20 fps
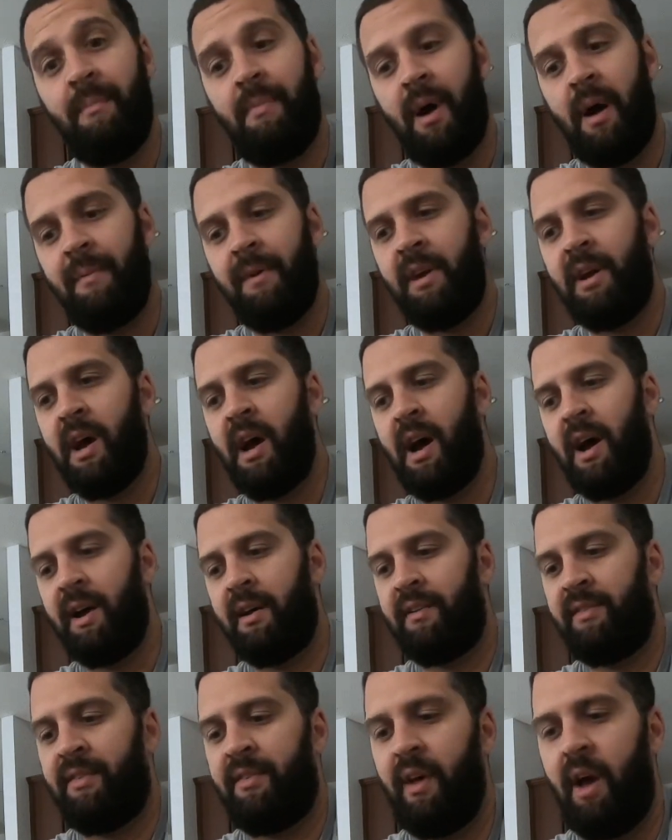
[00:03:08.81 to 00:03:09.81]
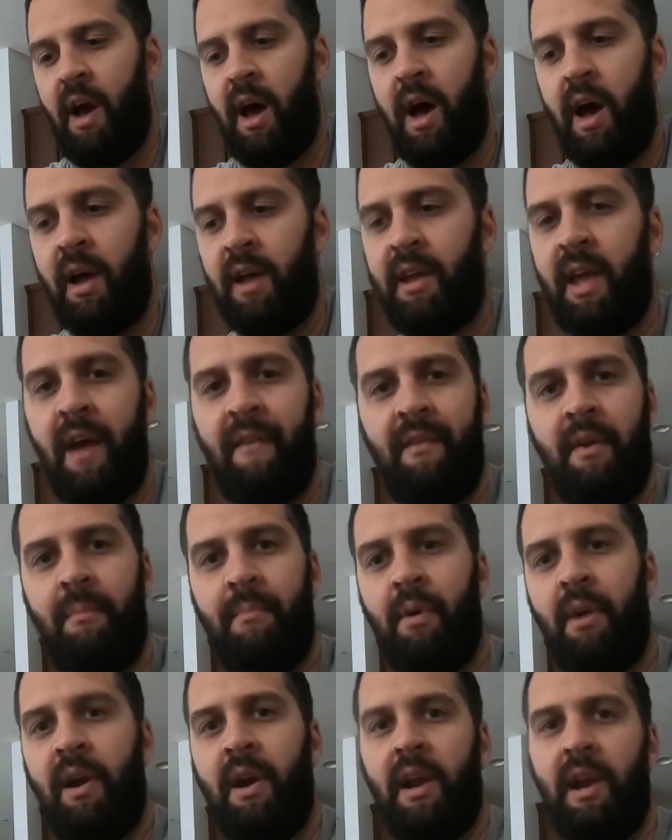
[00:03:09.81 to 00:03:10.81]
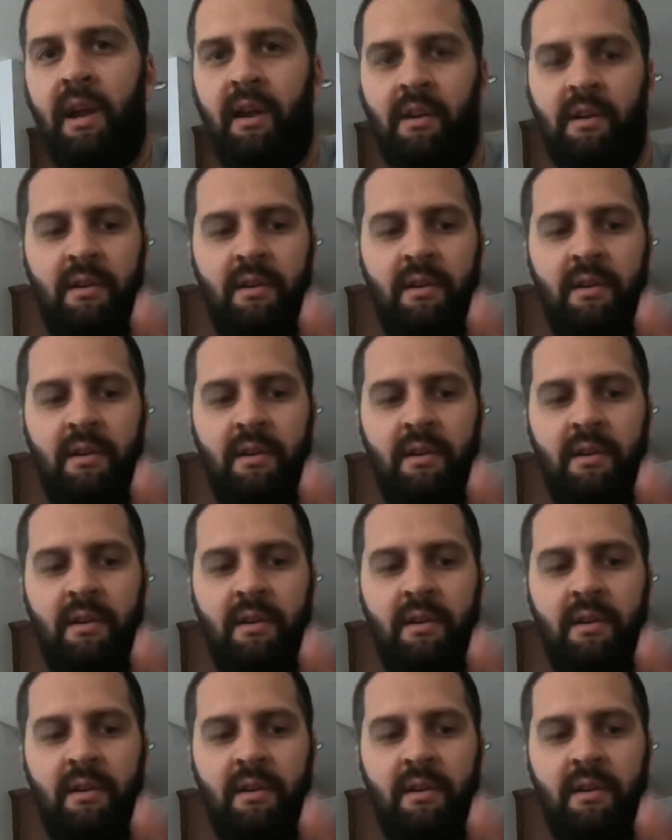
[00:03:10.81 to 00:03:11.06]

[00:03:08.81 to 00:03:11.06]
Bobby Cox, Kevin and Brittany.